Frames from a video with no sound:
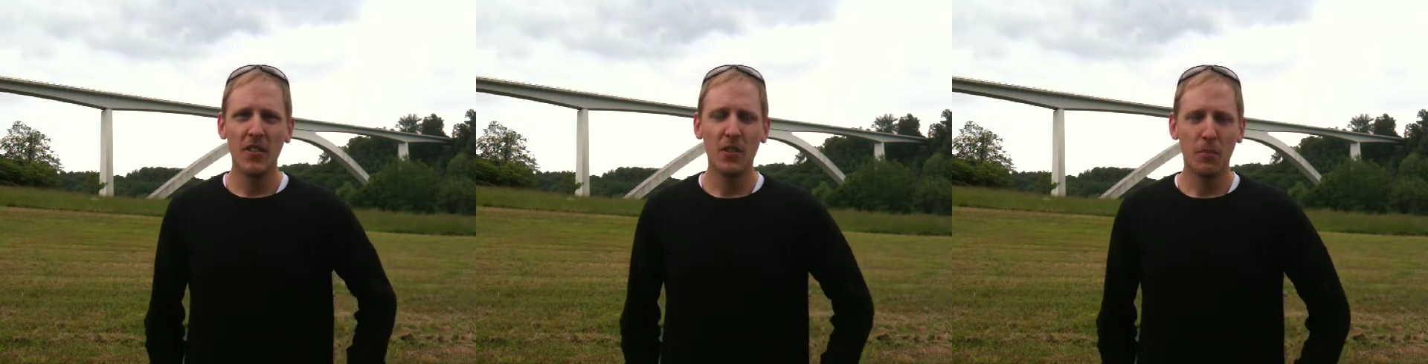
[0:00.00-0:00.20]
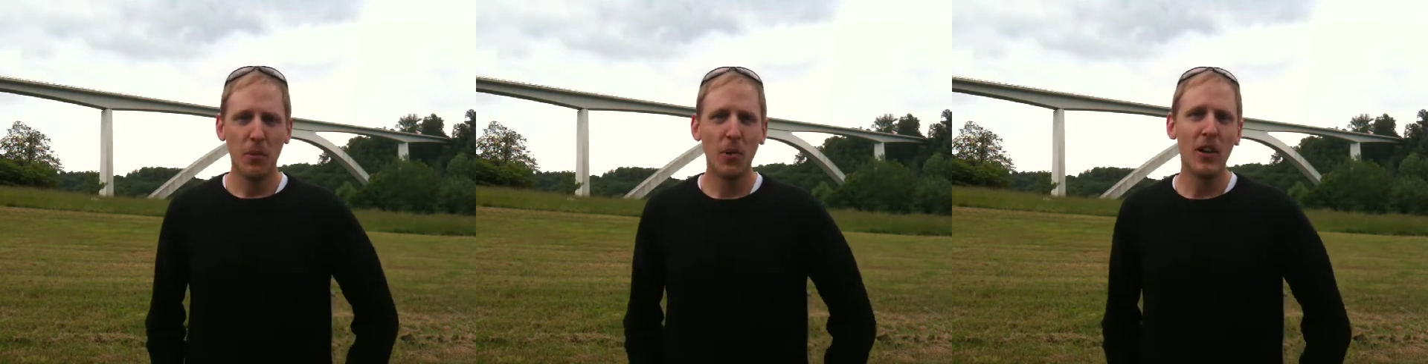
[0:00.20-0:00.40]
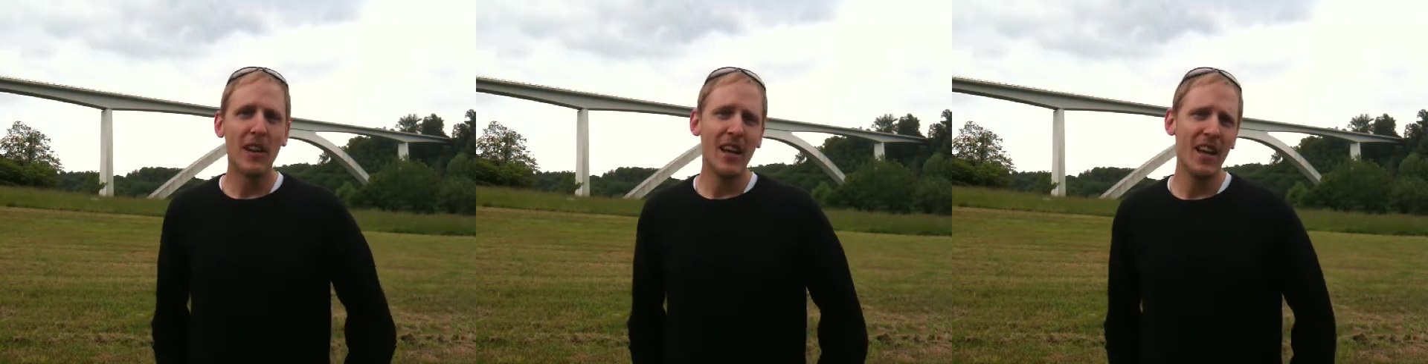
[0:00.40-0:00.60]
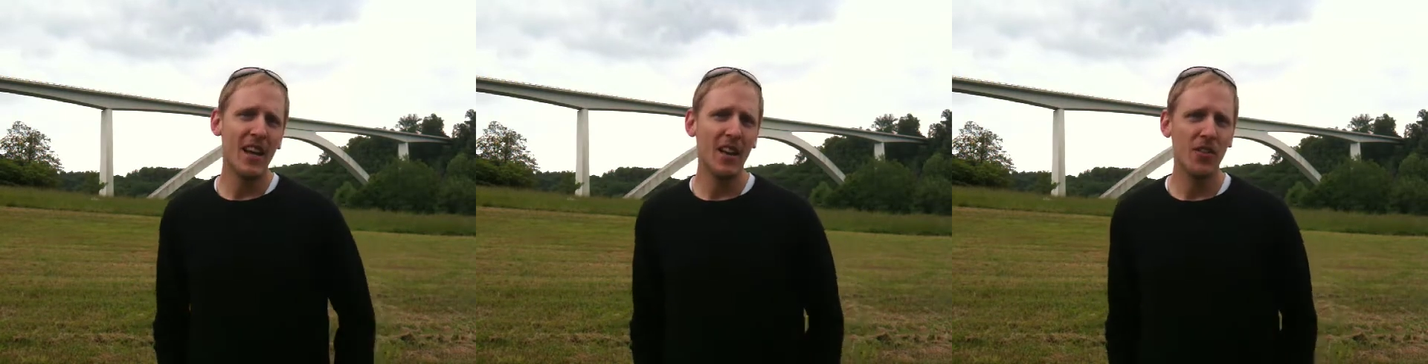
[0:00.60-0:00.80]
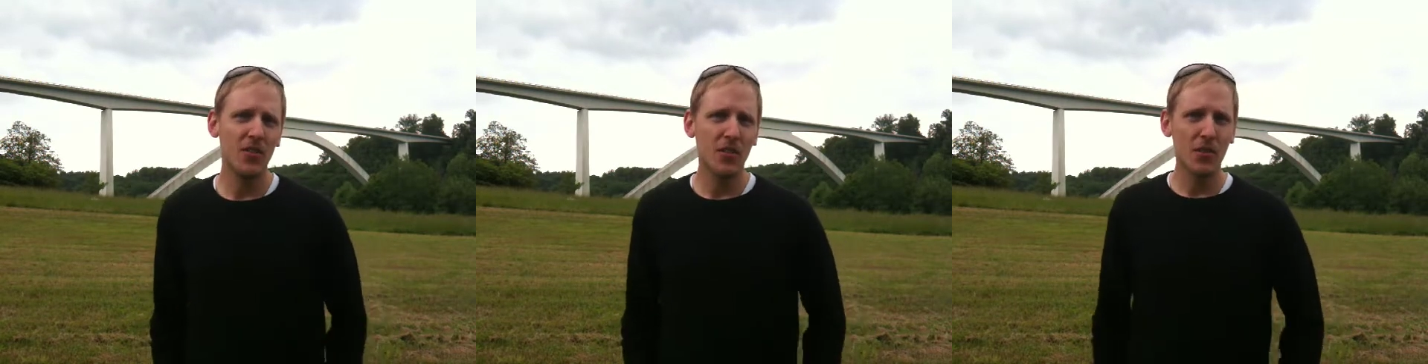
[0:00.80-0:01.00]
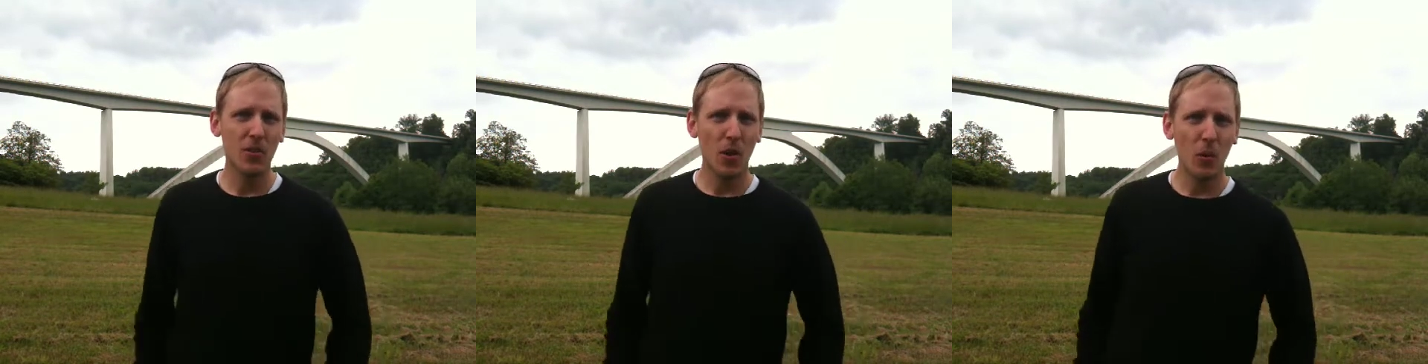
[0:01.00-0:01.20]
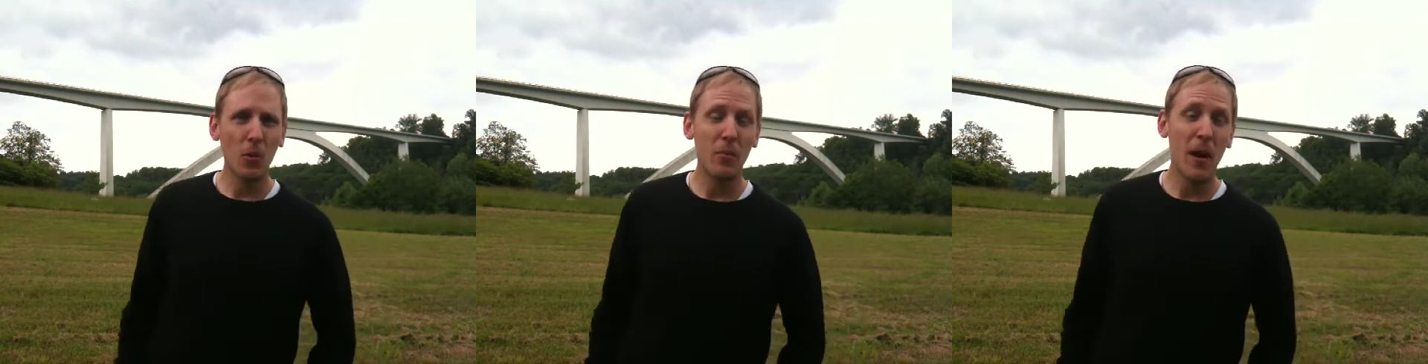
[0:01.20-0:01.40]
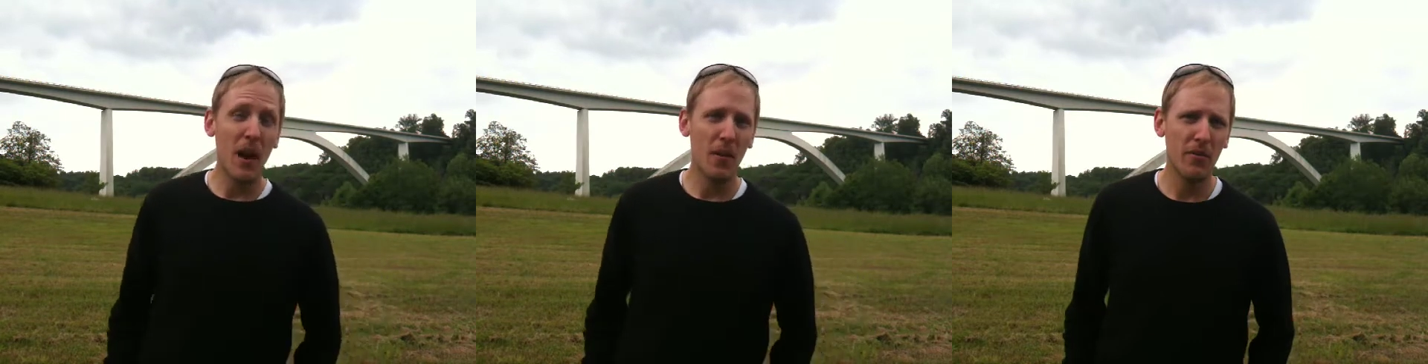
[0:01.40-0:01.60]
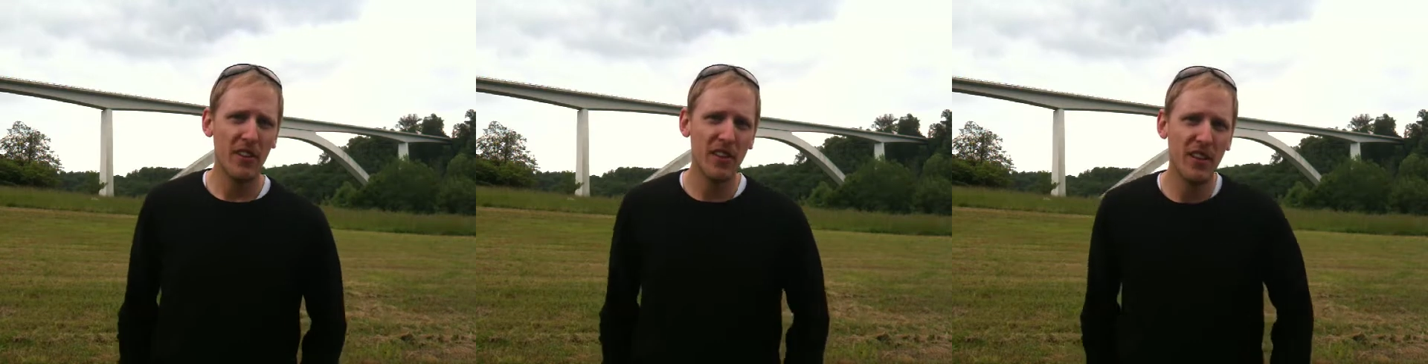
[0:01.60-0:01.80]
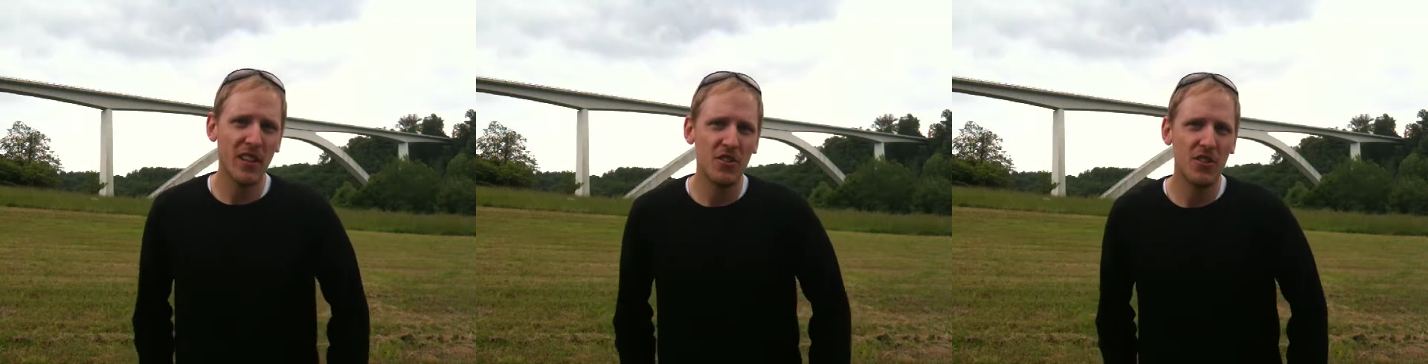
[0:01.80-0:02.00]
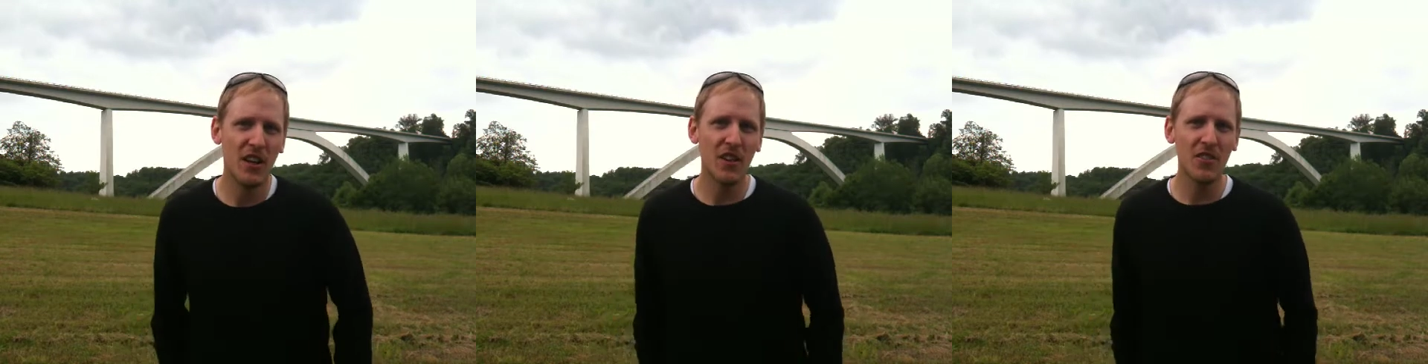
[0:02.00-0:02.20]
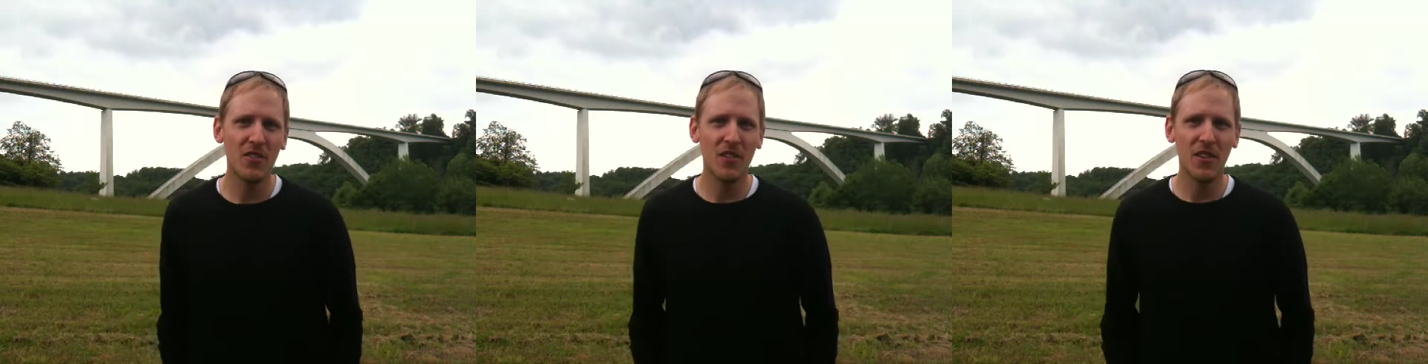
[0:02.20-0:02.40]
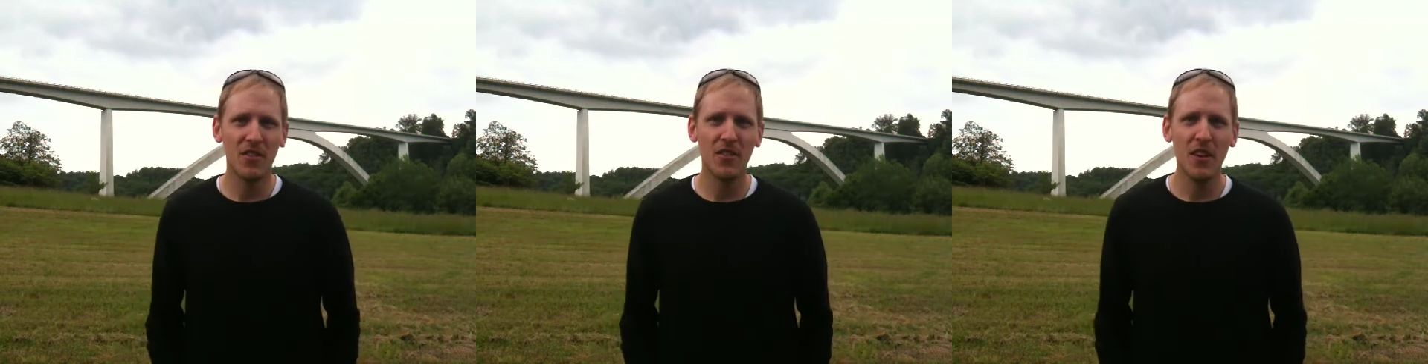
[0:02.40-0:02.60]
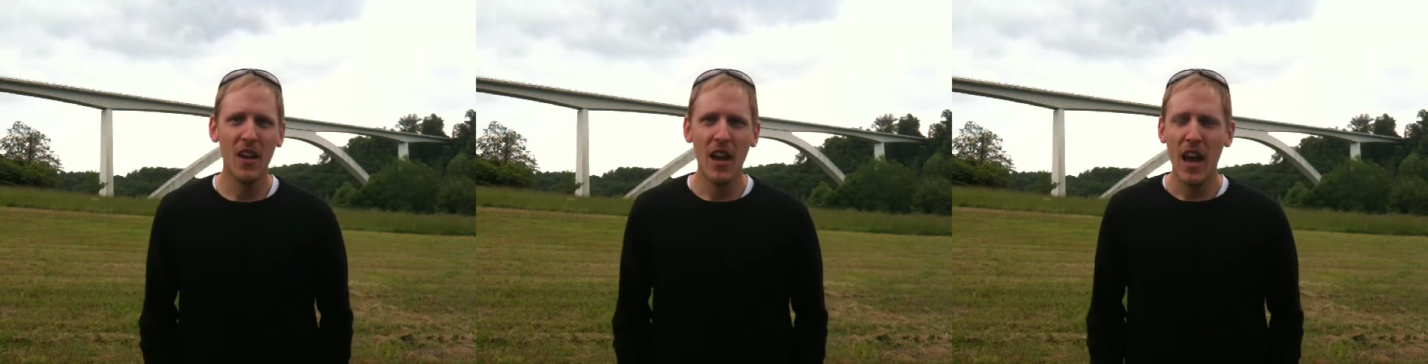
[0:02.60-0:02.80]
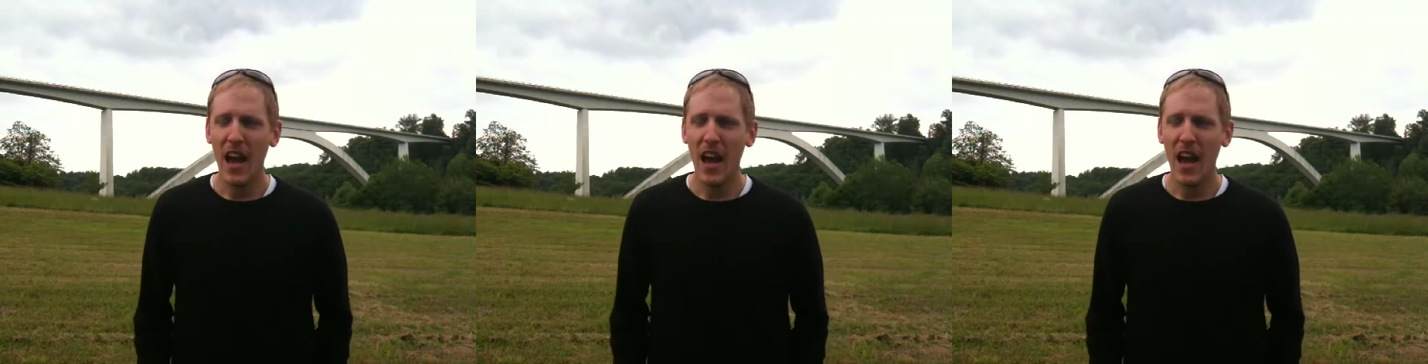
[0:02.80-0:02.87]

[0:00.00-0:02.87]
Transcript: to put an end to global poverty and injustice.